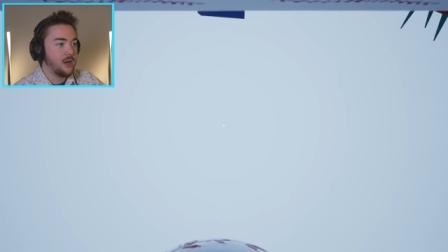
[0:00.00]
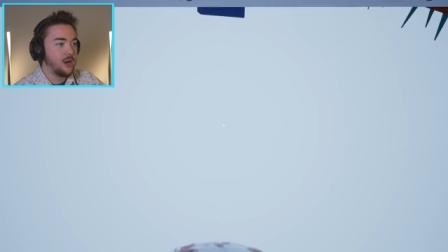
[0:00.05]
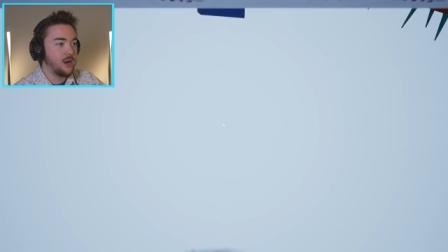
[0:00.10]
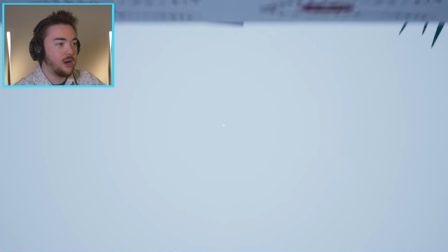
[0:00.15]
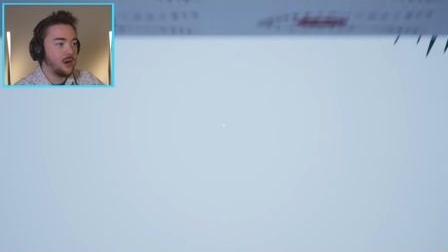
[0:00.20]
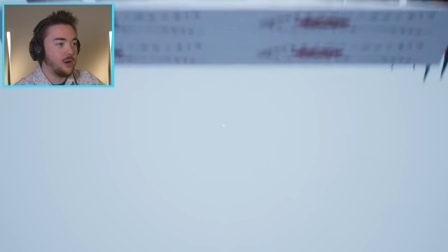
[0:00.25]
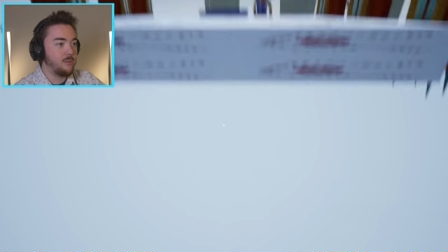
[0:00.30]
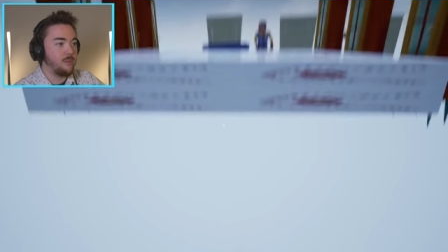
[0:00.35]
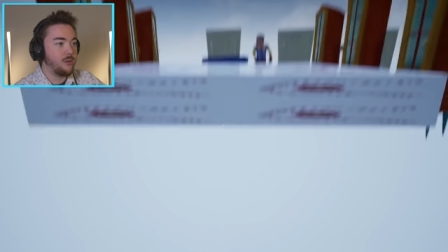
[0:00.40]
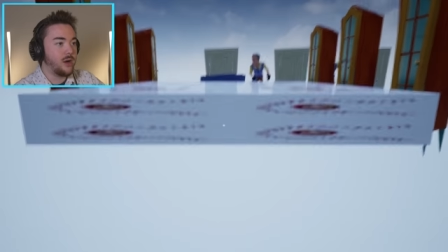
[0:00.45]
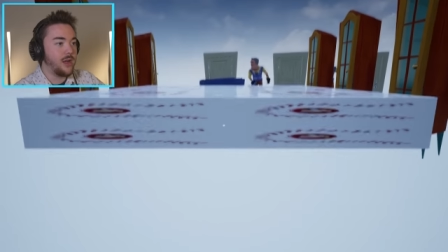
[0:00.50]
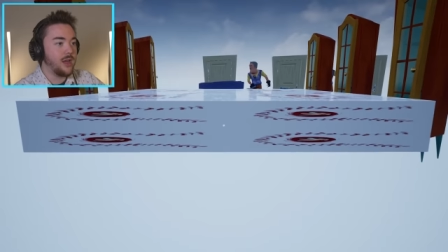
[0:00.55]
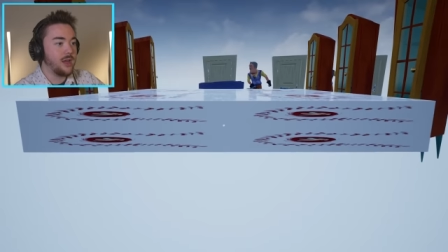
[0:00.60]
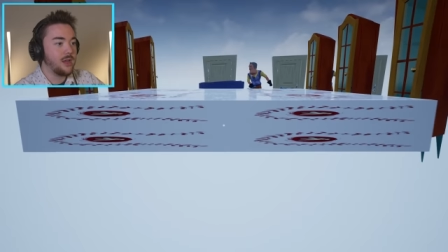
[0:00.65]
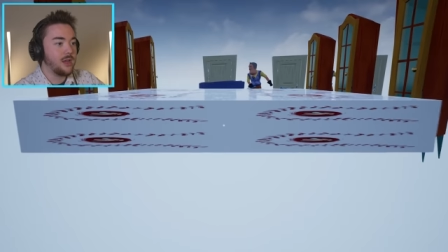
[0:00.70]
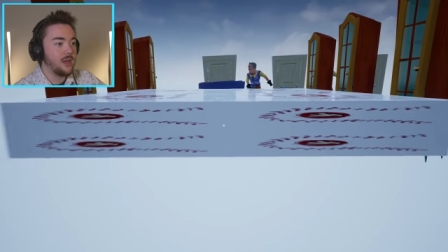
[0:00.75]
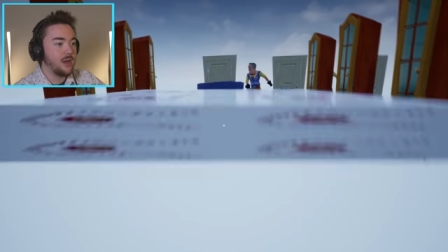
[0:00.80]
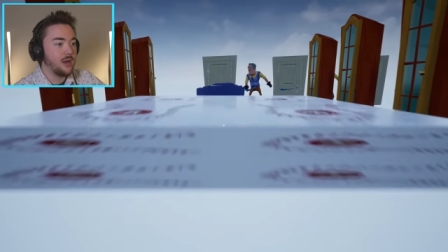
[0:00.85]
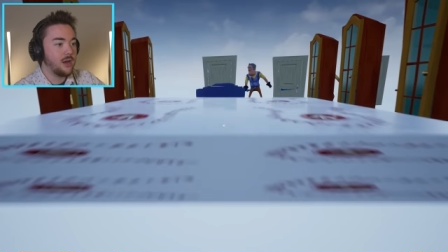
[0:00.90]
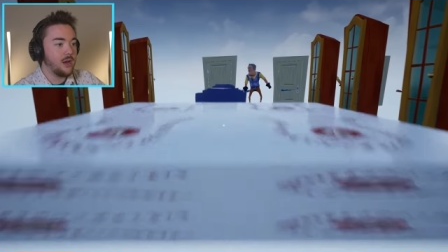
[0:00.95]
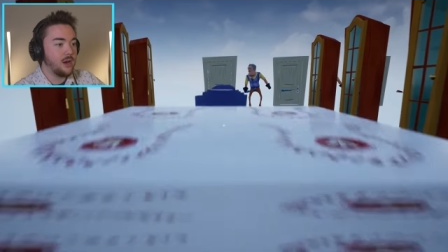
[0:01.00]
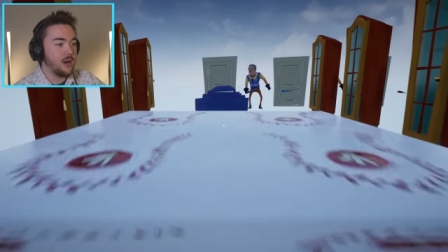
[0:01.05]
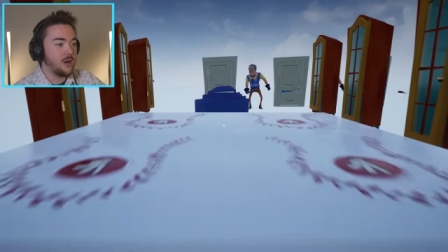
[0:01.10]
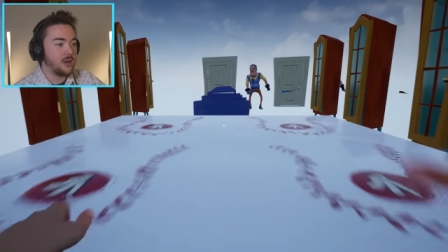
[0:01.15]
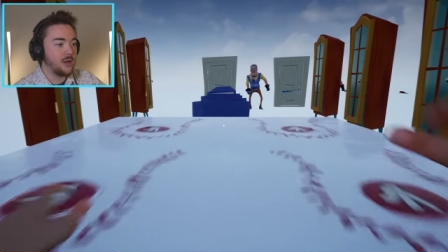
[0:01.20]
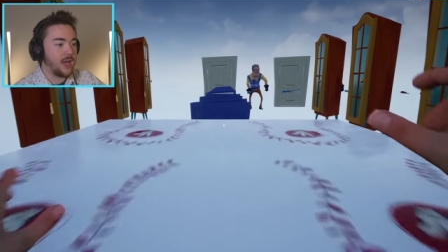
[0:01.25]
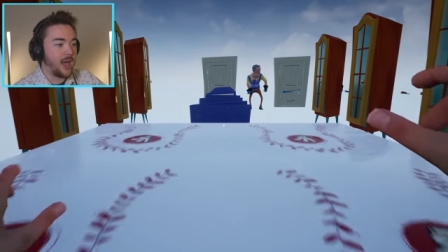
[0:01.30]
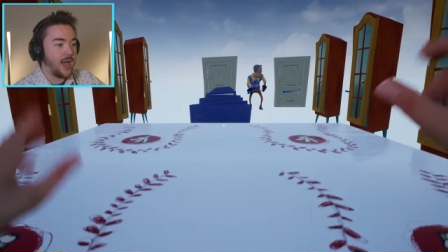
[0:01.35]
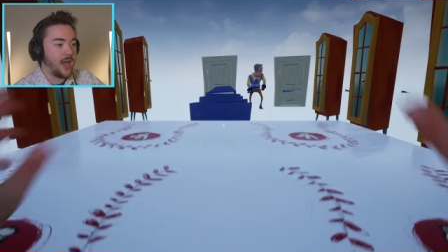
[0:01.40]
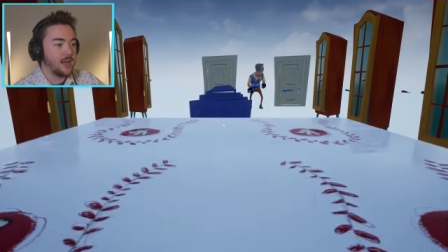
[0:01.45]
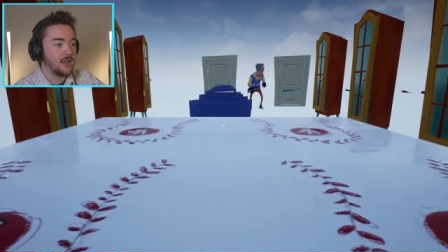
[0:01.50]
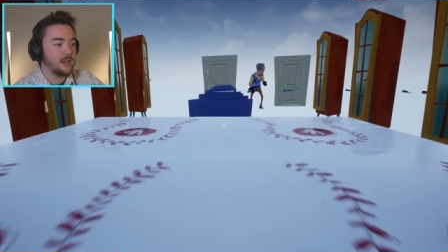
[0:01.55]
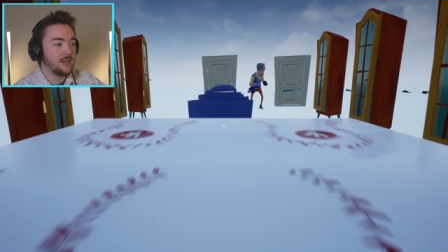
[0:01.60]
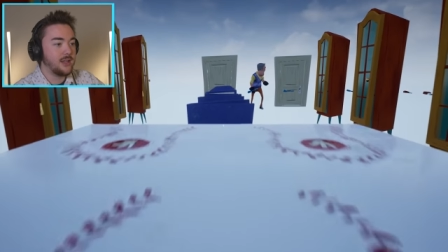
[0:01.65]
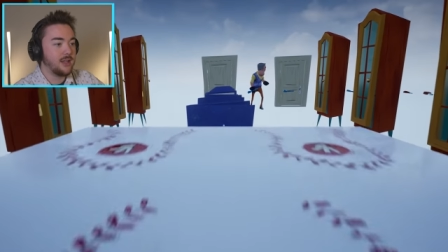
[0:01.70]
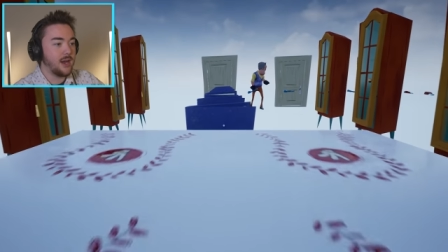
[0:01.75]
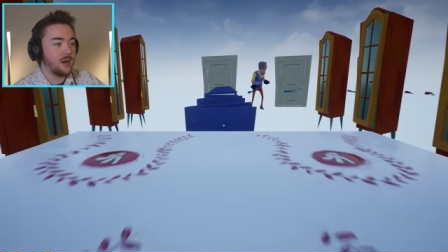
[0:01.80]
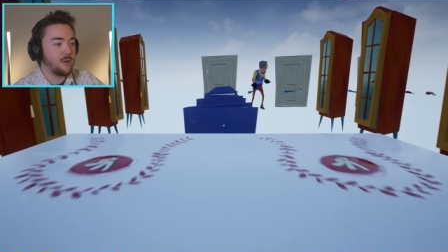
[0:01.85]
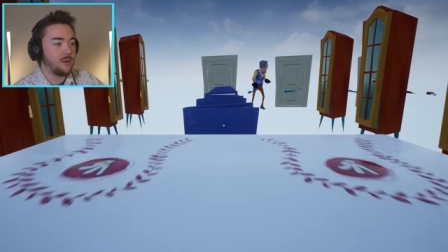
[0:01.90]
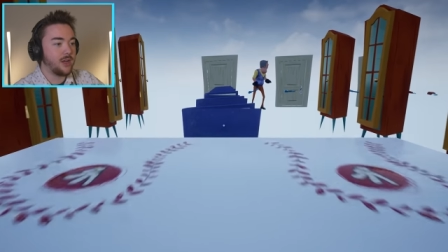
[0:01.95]
oh boy. Okay,
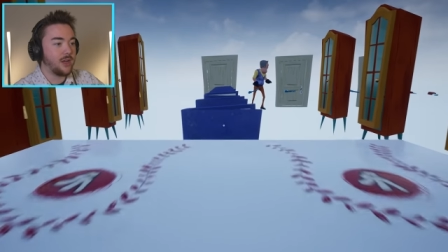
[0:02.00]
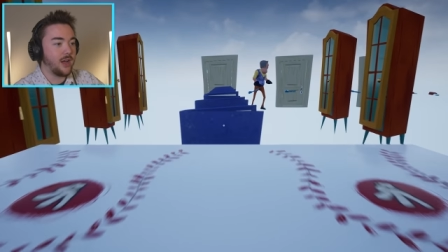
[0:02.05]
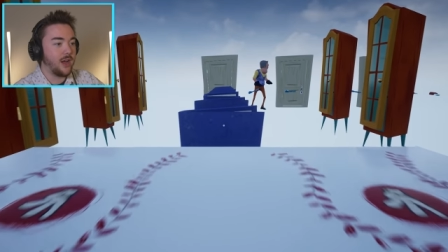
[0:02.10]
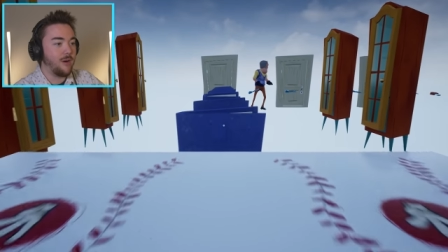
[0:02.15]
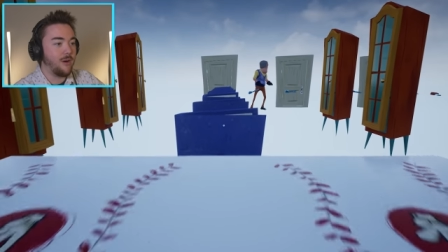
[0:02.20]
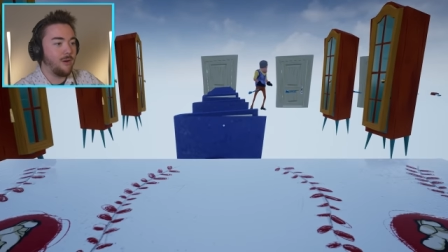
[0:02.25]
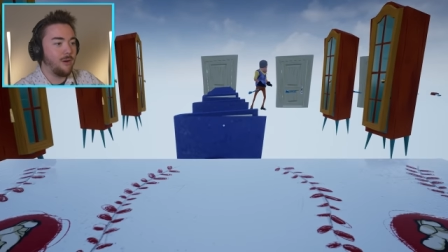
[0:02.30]
there we go.